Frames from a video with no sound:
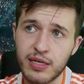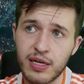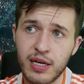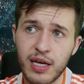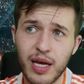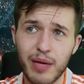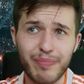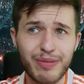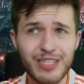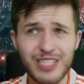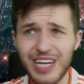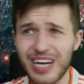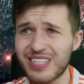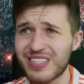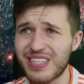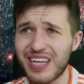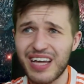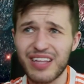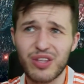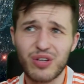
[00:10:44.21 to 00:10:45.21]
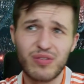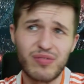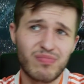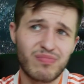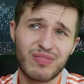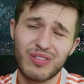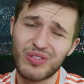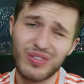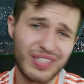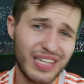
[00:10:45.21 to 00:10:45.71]
Besides that,
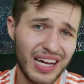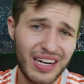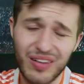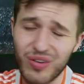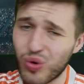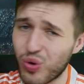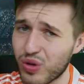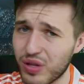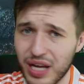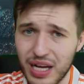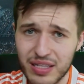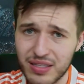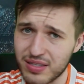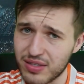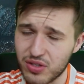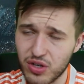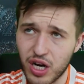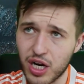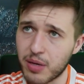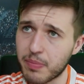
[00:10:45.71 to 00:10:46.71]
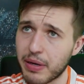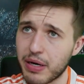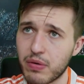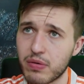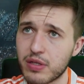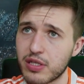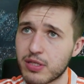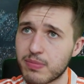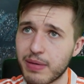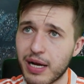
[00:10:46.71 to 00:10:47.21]
there's not a whole lot to talk about with
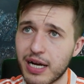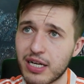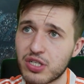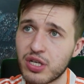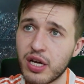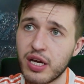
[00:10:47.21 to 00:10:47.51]
this match.